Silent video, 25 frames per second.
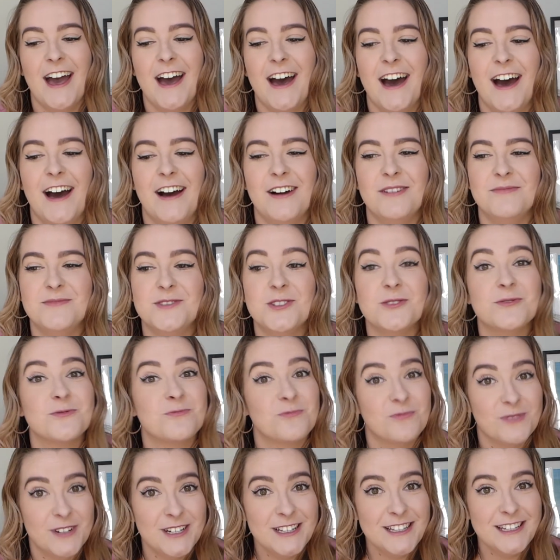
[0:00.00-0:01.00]
So it was
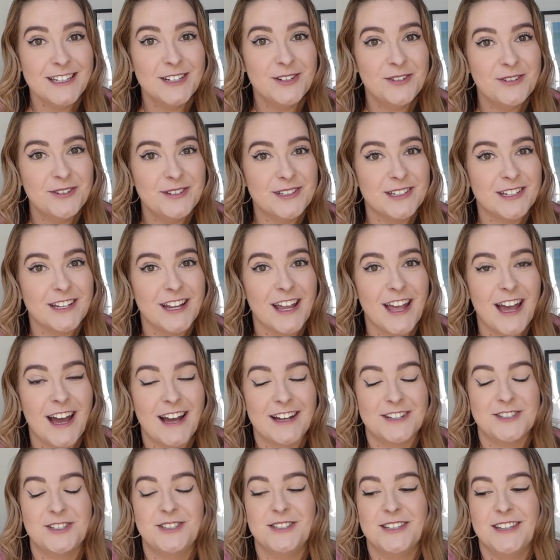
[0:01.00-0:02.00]
really good,
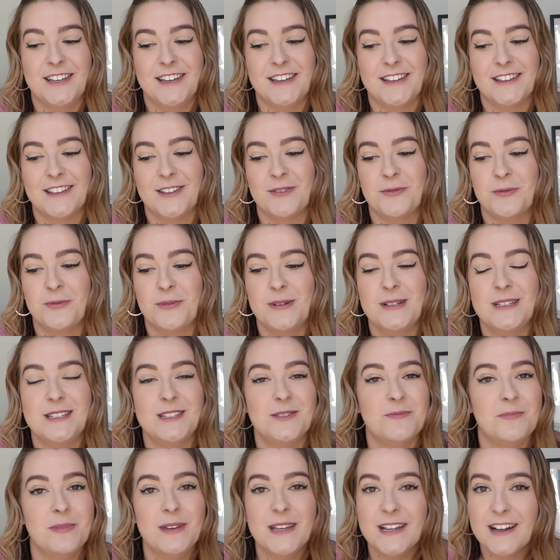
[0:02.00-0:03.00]
actually. We went to
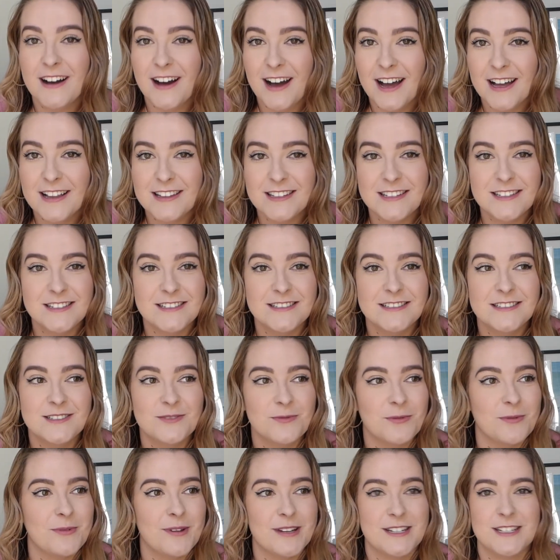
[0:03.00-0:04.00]
the Big Island,
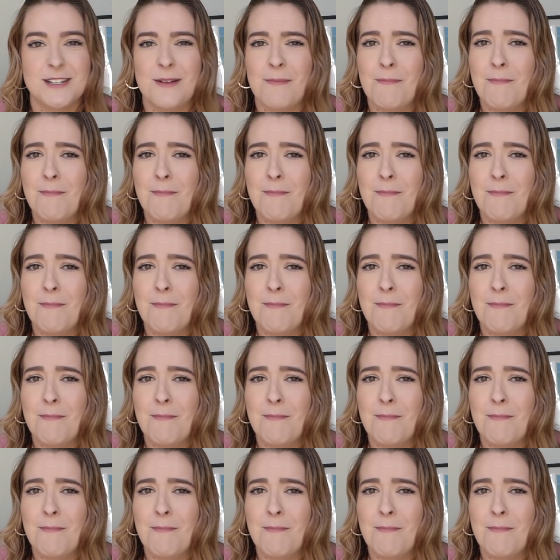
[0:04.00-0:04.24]
we went to